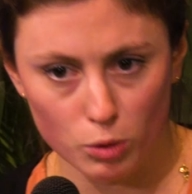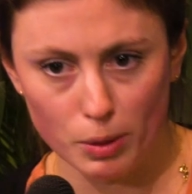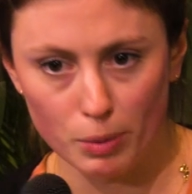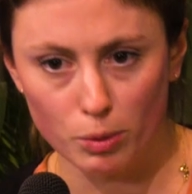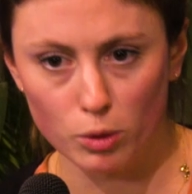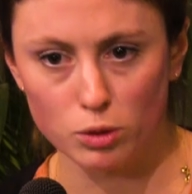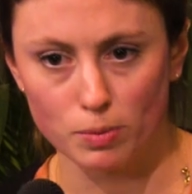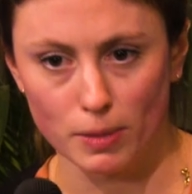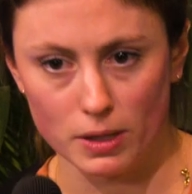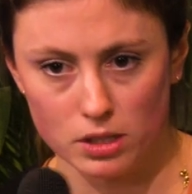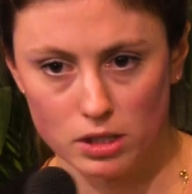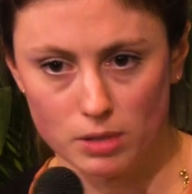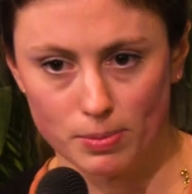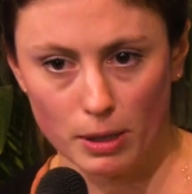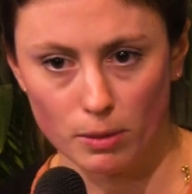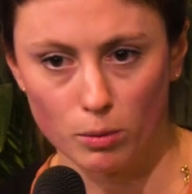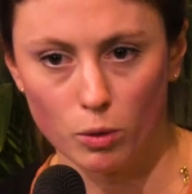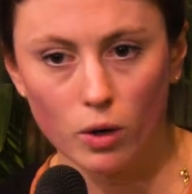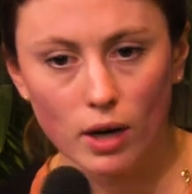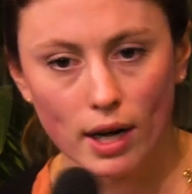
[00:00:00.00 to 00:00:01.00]
people to
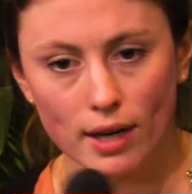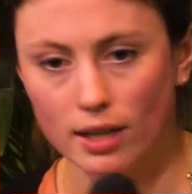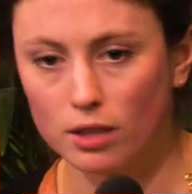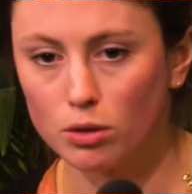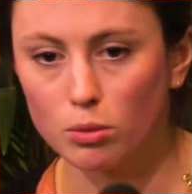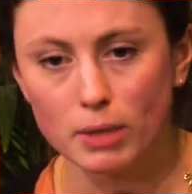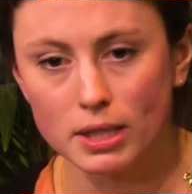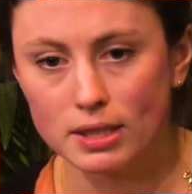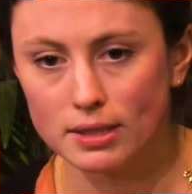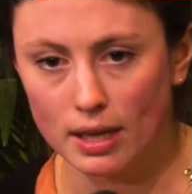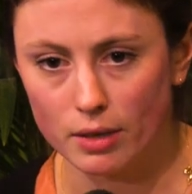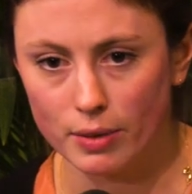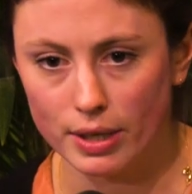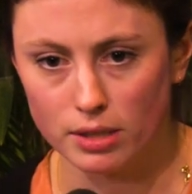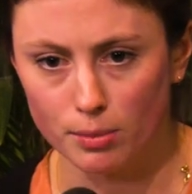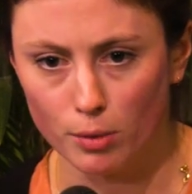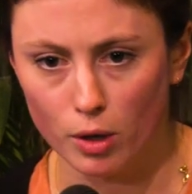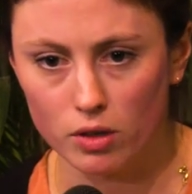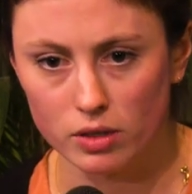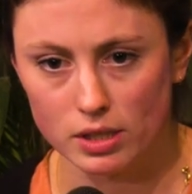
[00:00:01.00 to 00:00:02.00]
participate more, and I don't mean direct
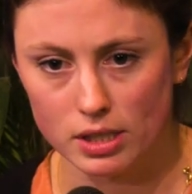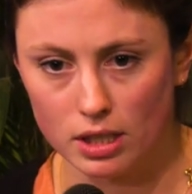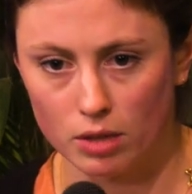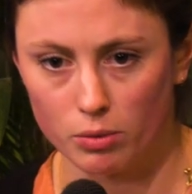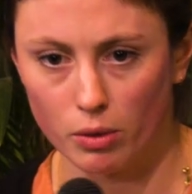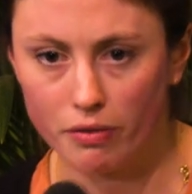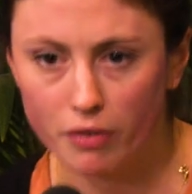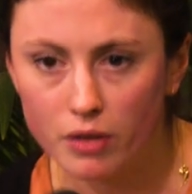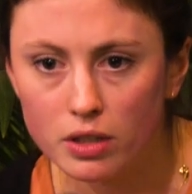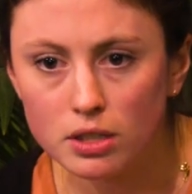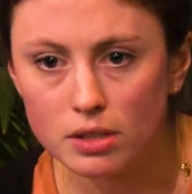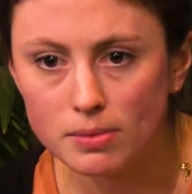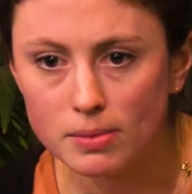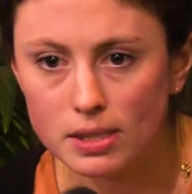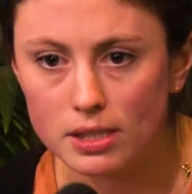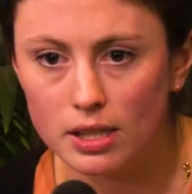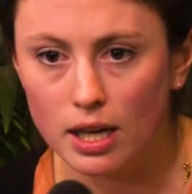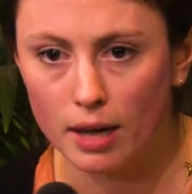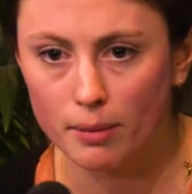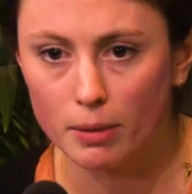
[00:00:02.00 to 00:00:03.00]
democracy and
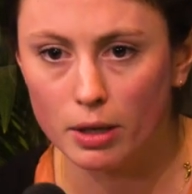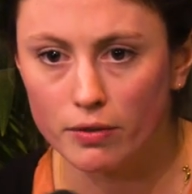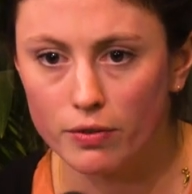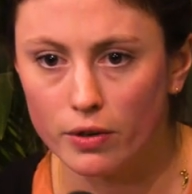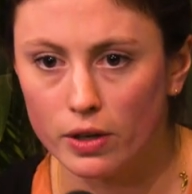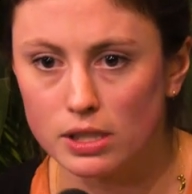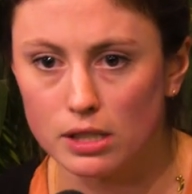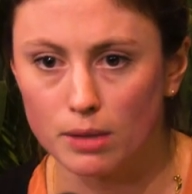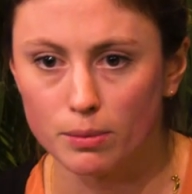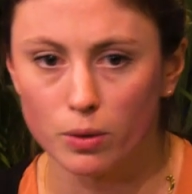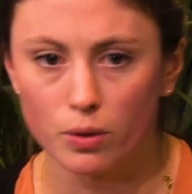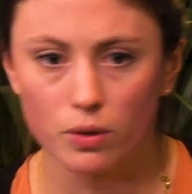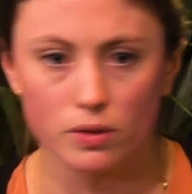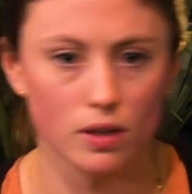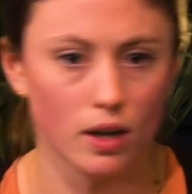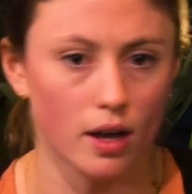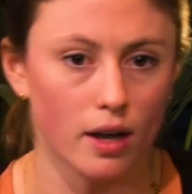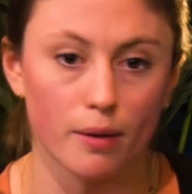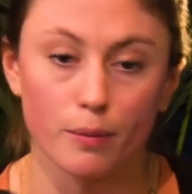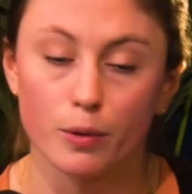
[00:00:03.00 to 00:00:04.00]
referendums. I mean, for example,
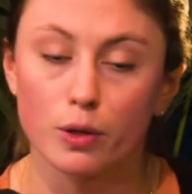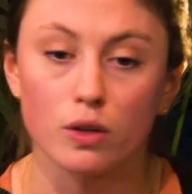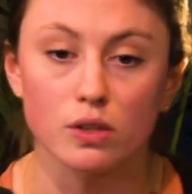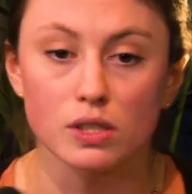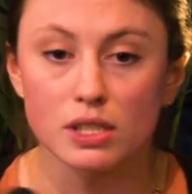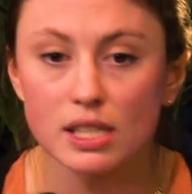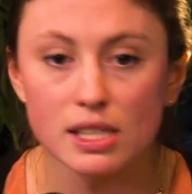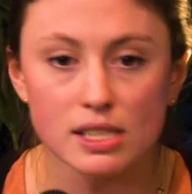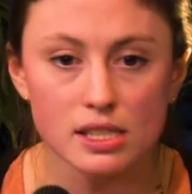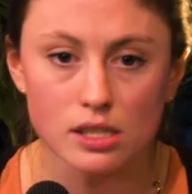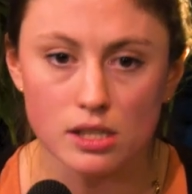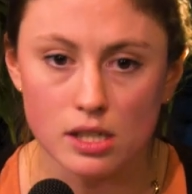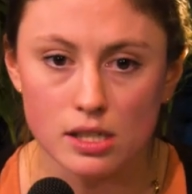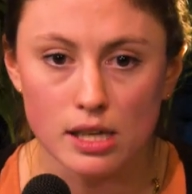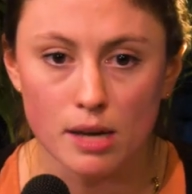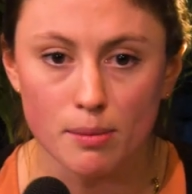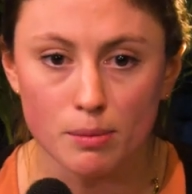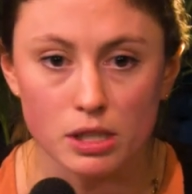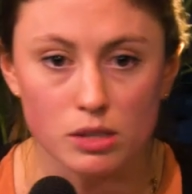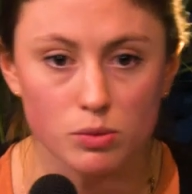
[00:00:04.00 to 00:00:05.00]
uh, you know, citizens'
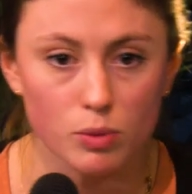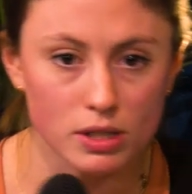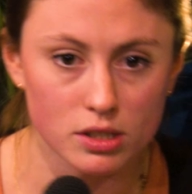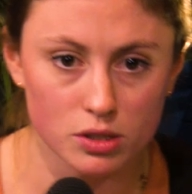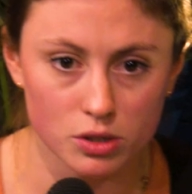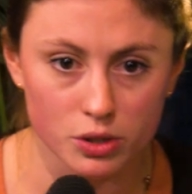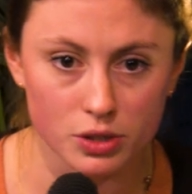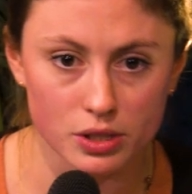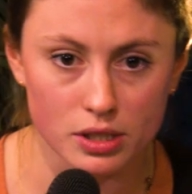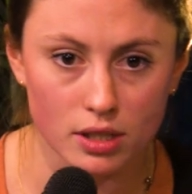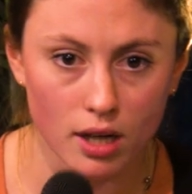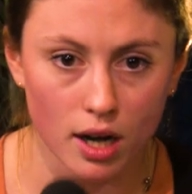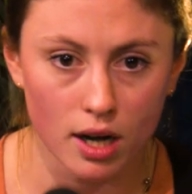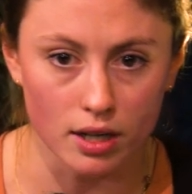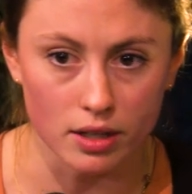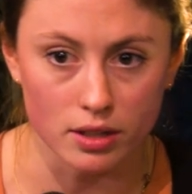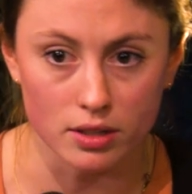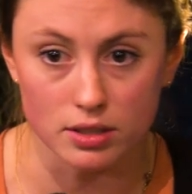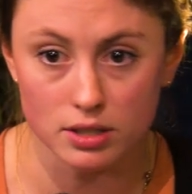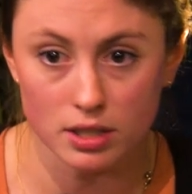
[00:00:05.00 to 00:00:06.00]
assemblies, what's used in
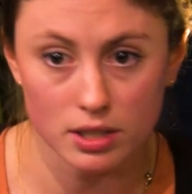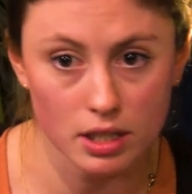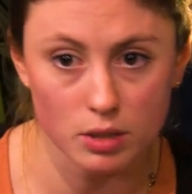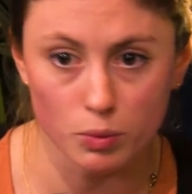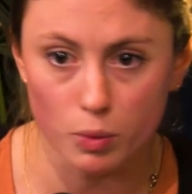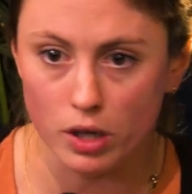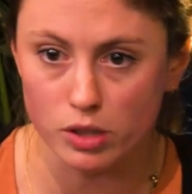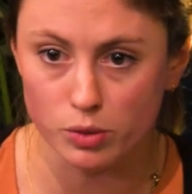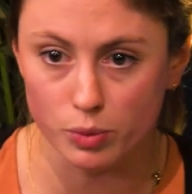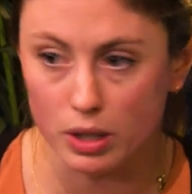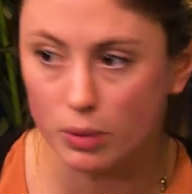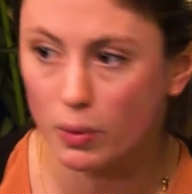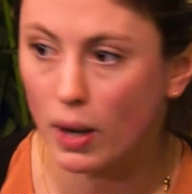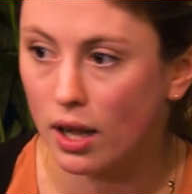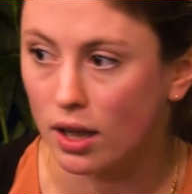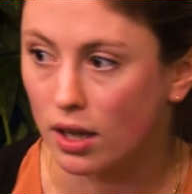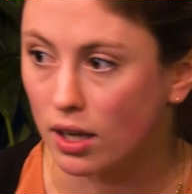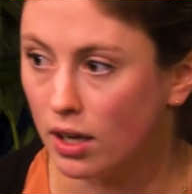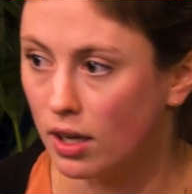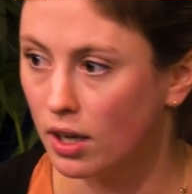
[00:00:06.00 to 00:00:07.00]
Ireland. It works really
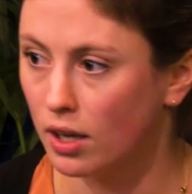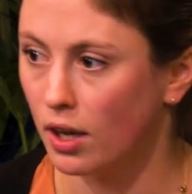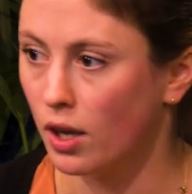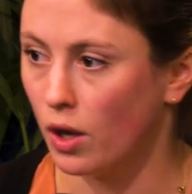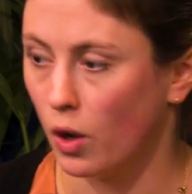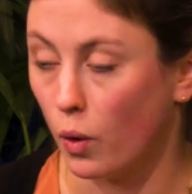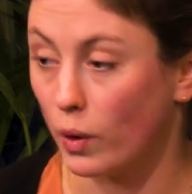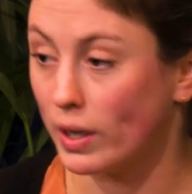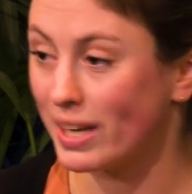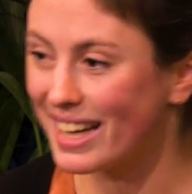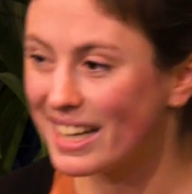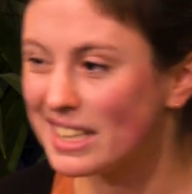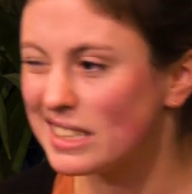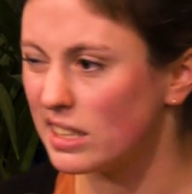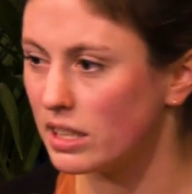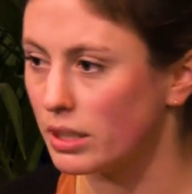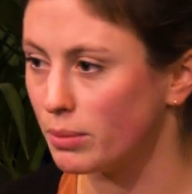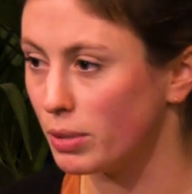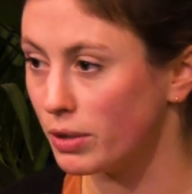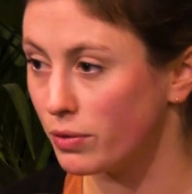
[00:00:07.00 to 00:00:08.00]
well or in
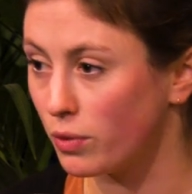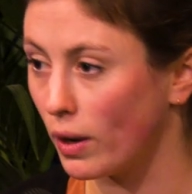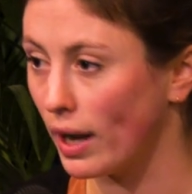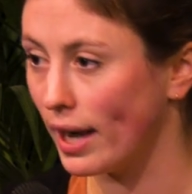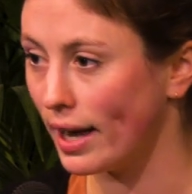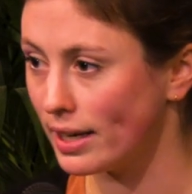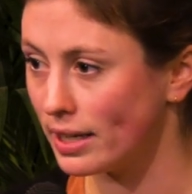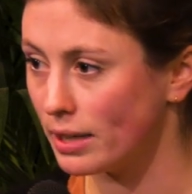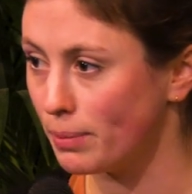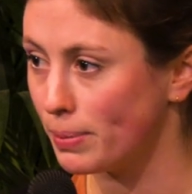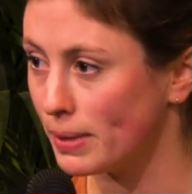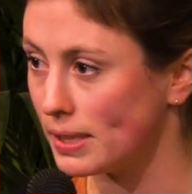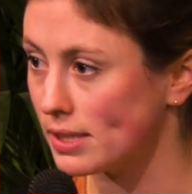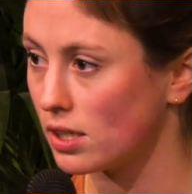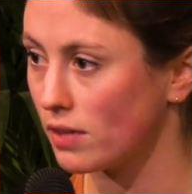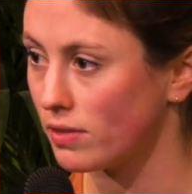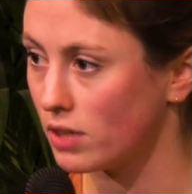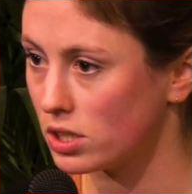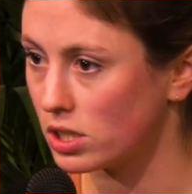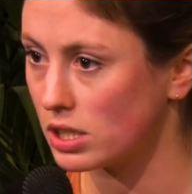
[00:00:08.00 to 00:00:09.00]
Italy, before any
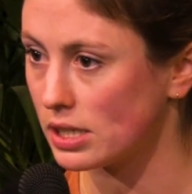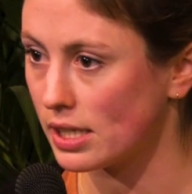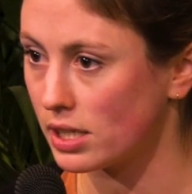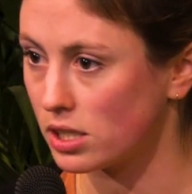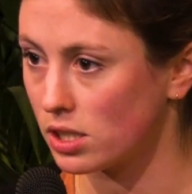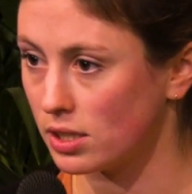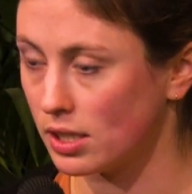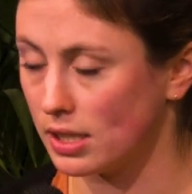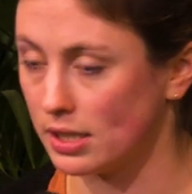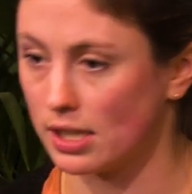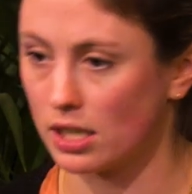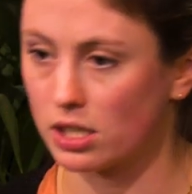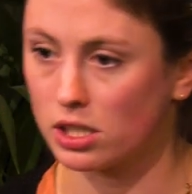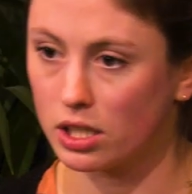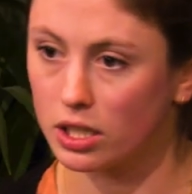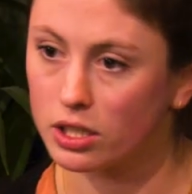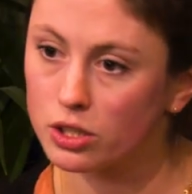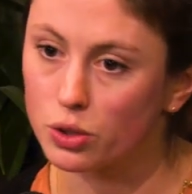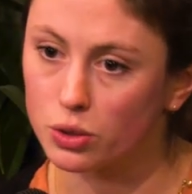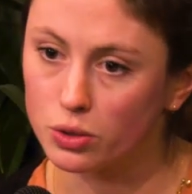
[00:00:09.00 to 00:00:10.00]
piece of legislation is
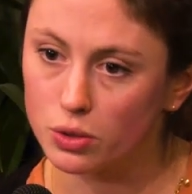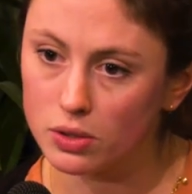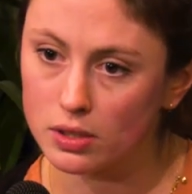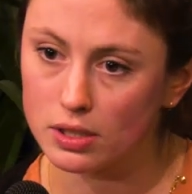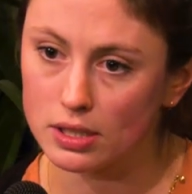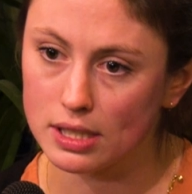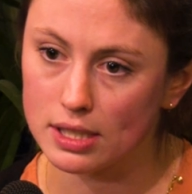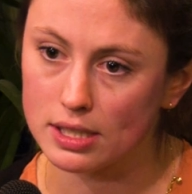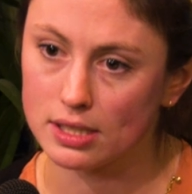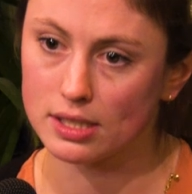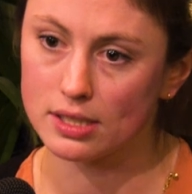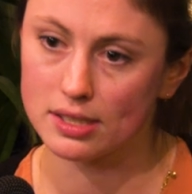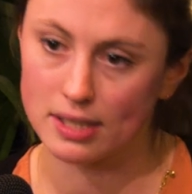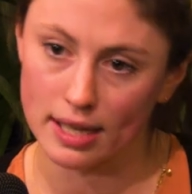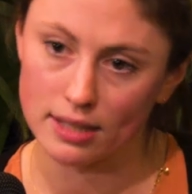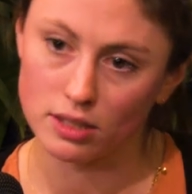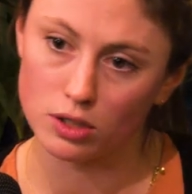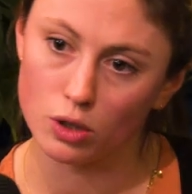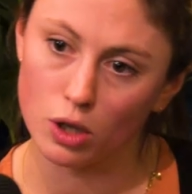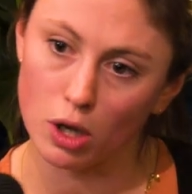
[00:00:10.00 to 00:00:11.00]
actually introduced, citizens
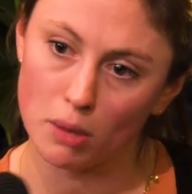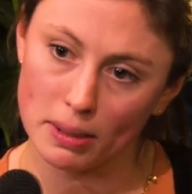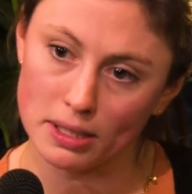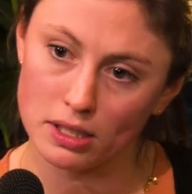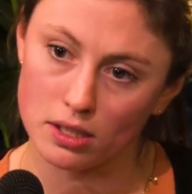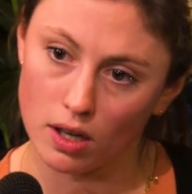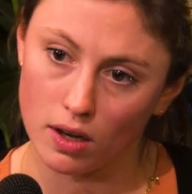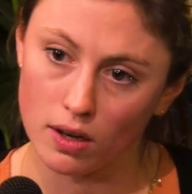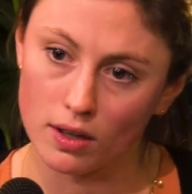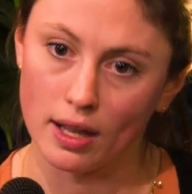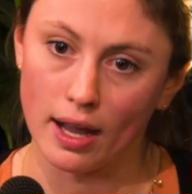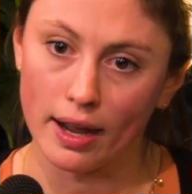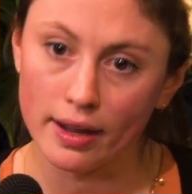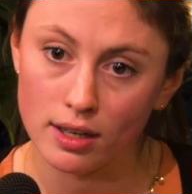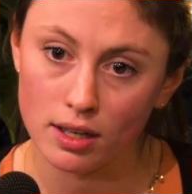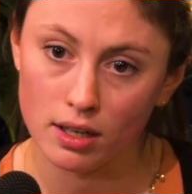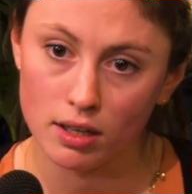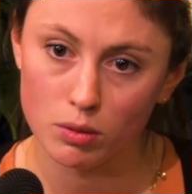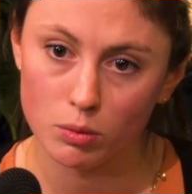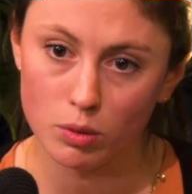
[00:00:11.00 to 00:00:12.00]
get to comment online
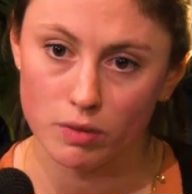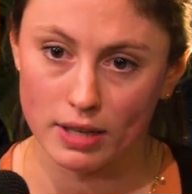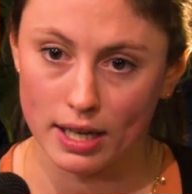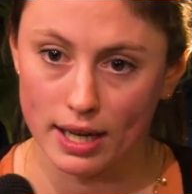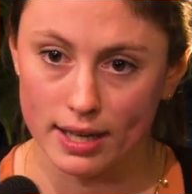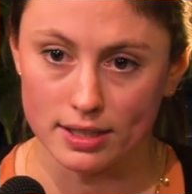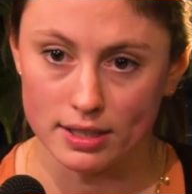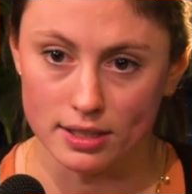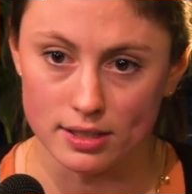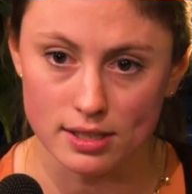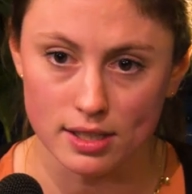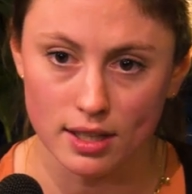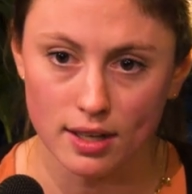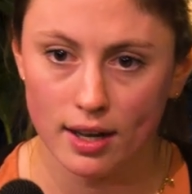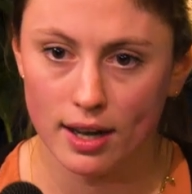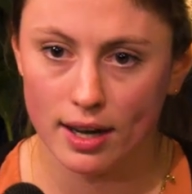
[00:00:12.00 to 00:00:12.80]
with their ideas.